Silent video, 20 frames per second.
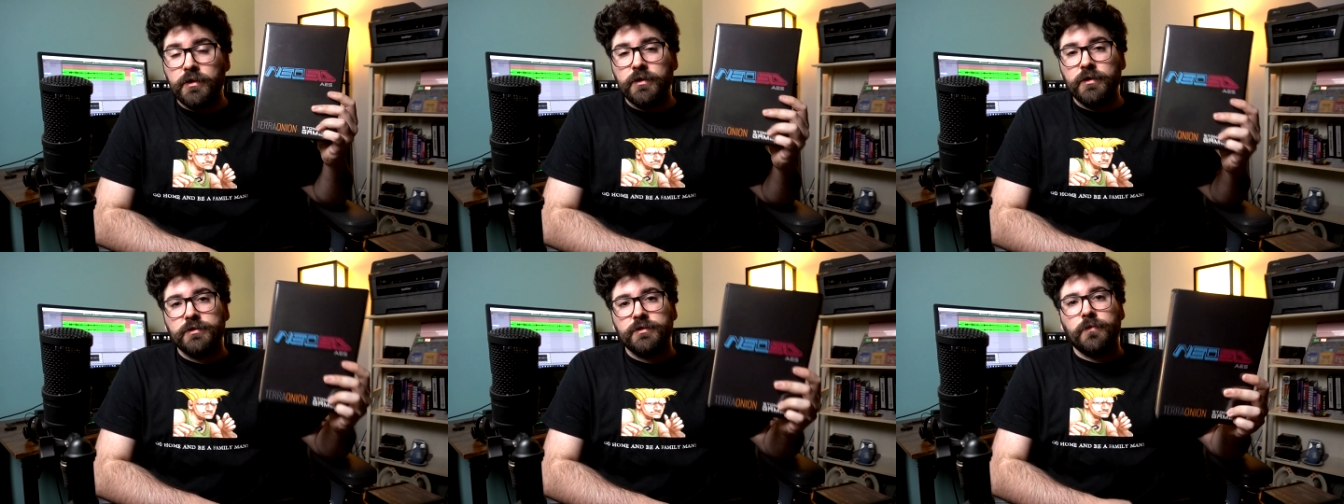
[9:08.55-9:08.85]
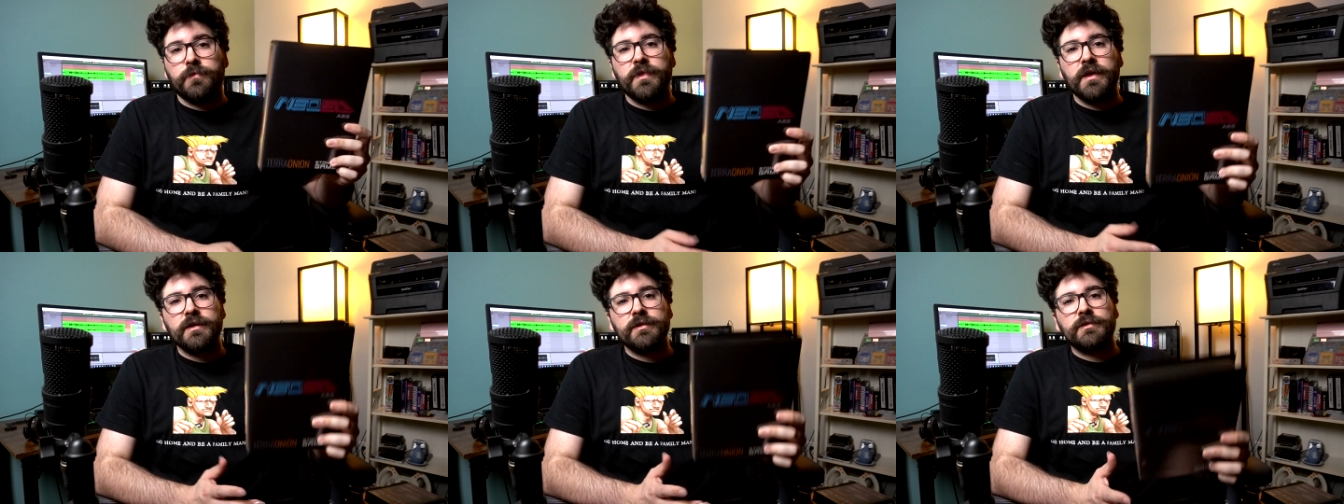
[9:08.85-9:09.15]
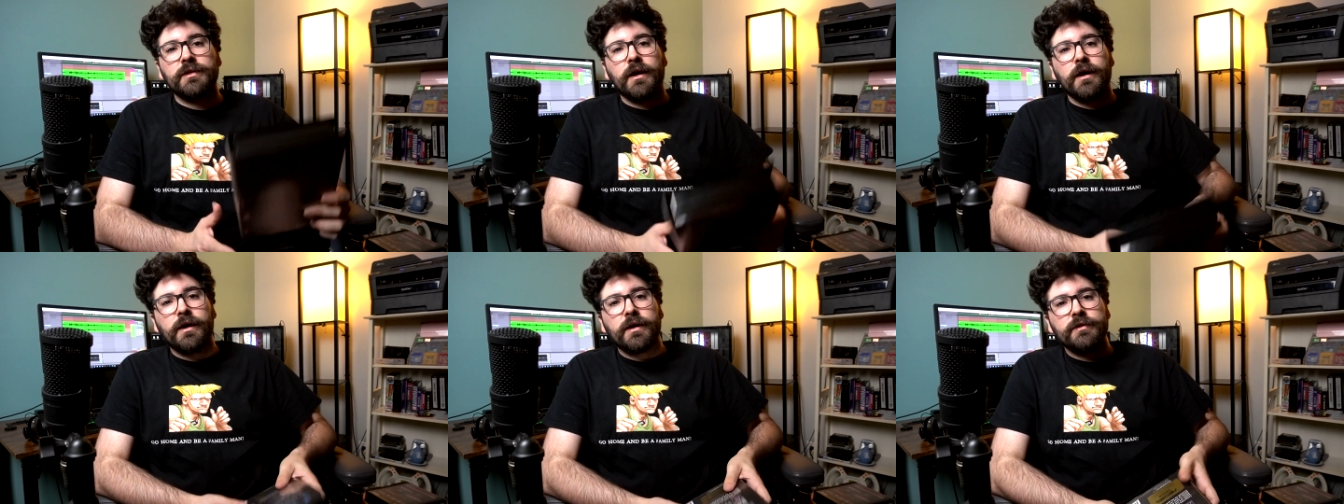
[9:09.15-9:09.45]
So thanks
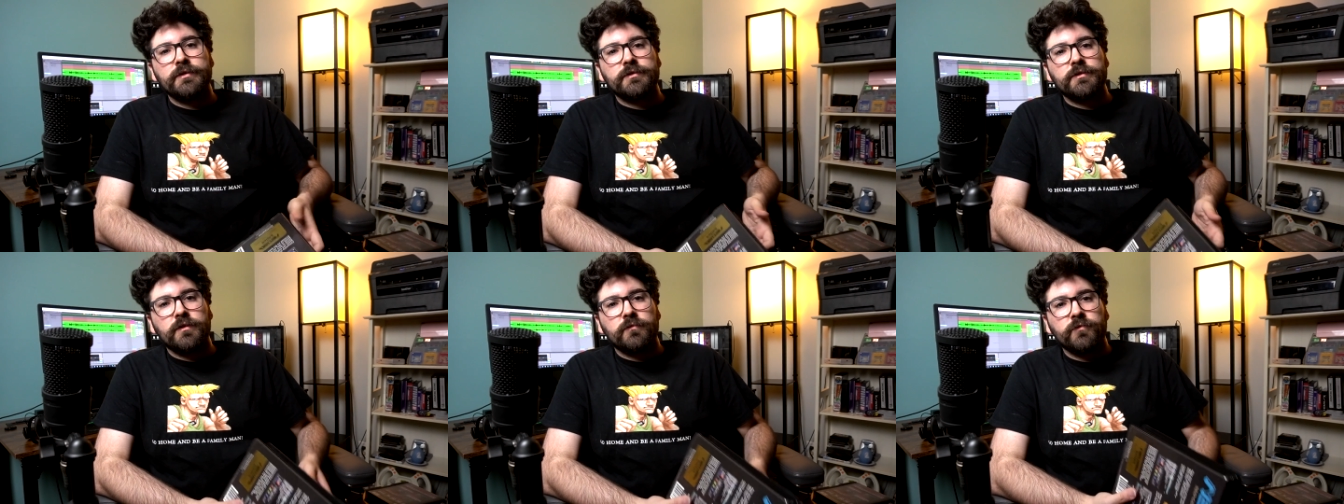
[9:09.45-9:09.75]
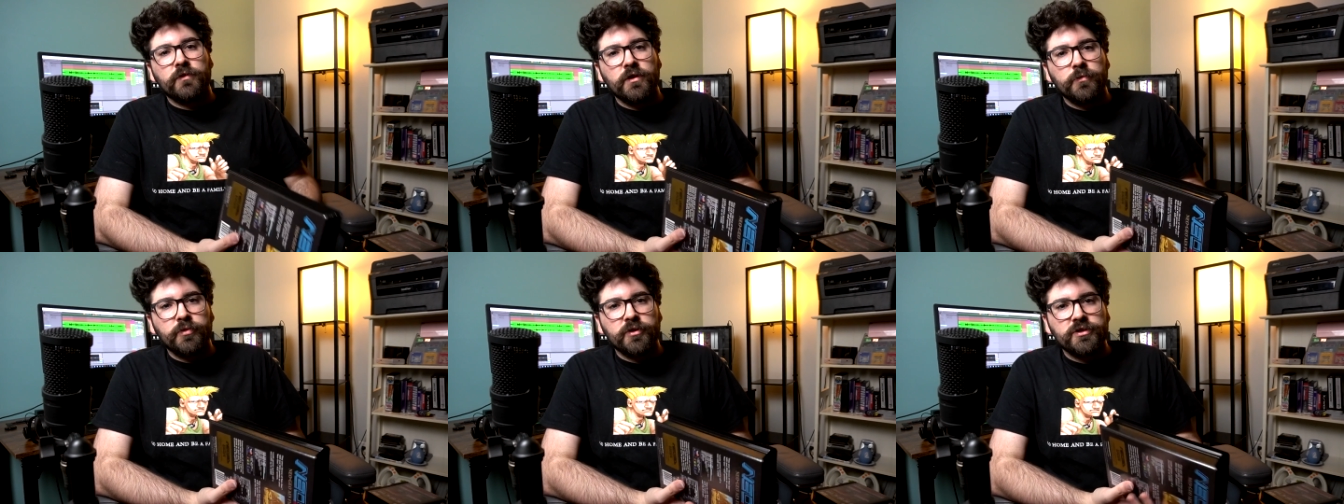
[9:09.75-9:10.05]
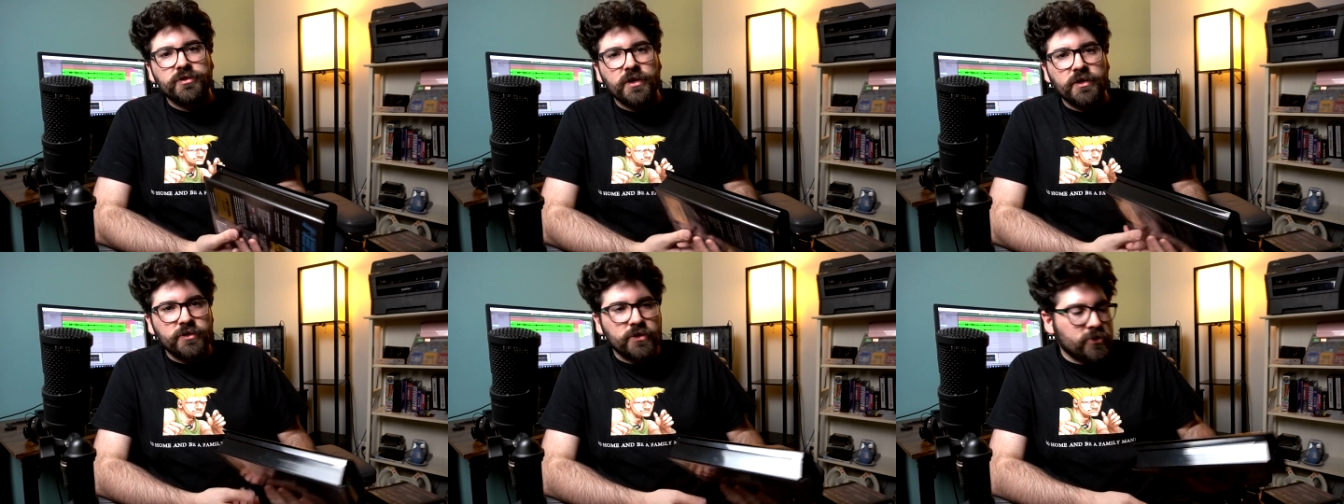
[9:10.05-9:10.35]
guys, I really
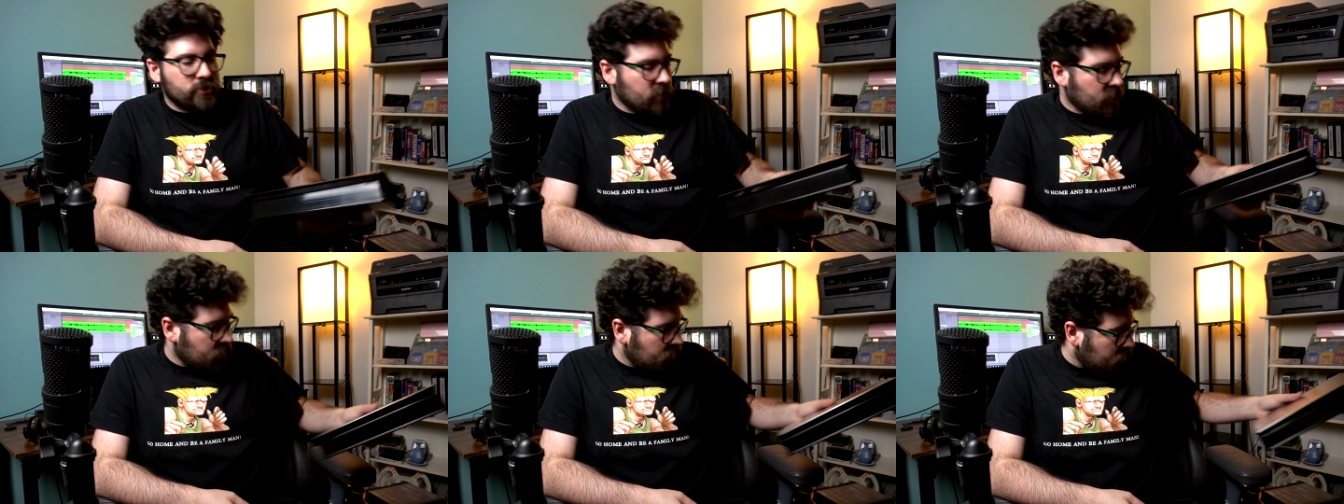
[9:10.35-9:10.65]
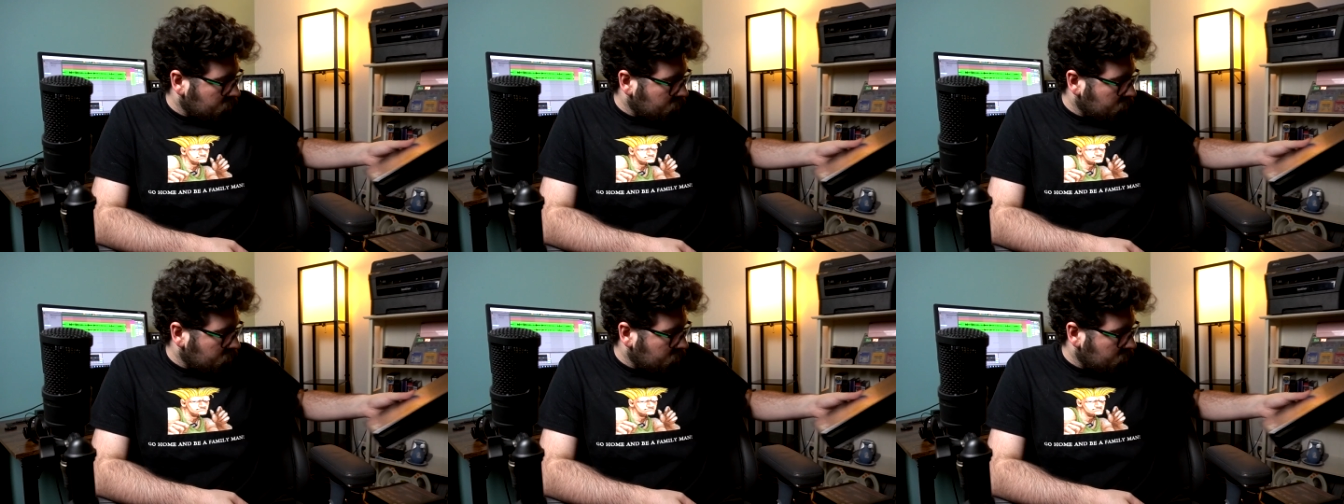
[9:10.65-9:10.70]
appreciate you checking